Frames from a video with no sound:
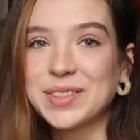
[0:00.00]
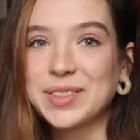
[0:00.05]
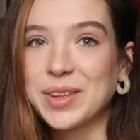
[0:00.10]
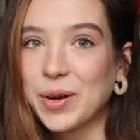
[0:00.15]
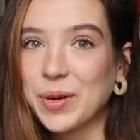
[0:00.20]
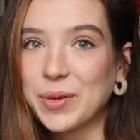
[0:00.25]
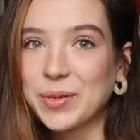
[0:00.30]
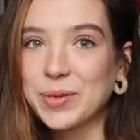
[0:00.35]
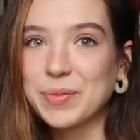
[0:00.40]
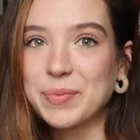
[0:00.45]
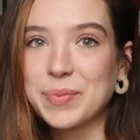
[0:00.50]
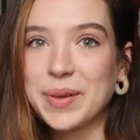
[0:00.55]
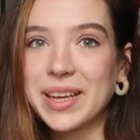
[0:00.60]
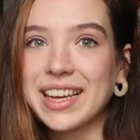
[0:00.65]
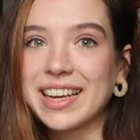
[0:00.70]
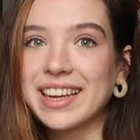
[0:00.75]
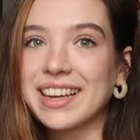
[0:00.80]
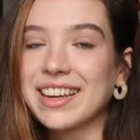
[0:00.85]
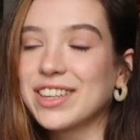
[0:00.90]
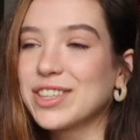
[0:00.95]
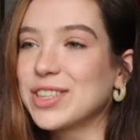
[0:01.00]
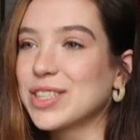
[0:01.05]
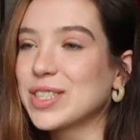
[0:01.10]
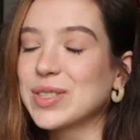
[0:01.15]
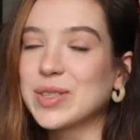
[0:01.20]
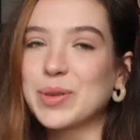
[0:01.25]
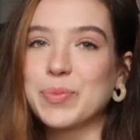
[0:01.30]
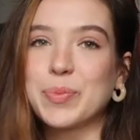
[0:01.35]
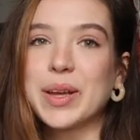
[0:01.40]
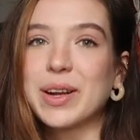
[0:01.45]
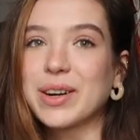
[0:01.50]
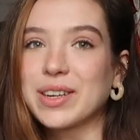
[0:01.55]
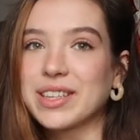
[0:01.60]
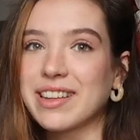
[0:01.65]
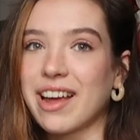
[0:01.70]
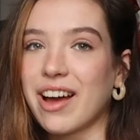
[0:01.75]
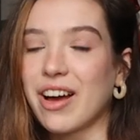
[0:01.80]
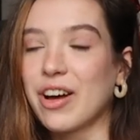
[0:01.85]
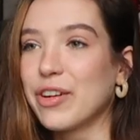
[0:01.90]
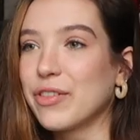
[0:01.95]
don't be, just be
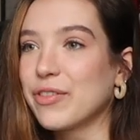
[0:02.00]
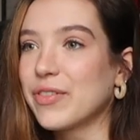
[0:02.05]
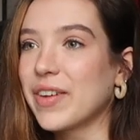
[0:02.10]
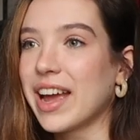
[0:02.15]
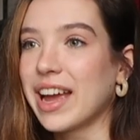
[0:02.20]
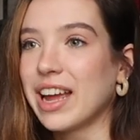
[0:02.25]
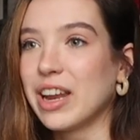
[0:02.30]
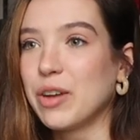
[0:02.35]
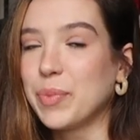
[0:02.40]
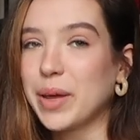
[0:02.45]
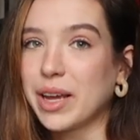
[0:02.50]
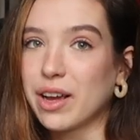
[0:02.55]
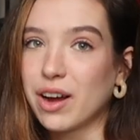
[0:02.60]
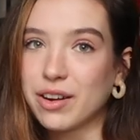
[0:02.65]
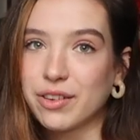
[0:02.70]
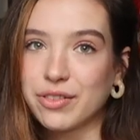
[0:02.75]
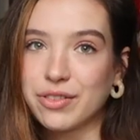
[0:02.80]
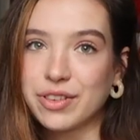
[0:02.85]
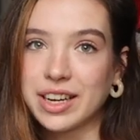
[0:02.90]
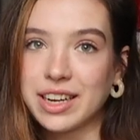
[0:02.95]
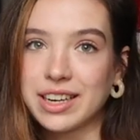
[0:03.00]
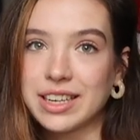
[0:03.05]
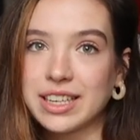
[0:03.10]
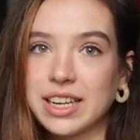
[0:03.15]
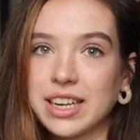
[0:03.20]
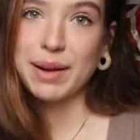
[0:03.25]
yourself and be confident.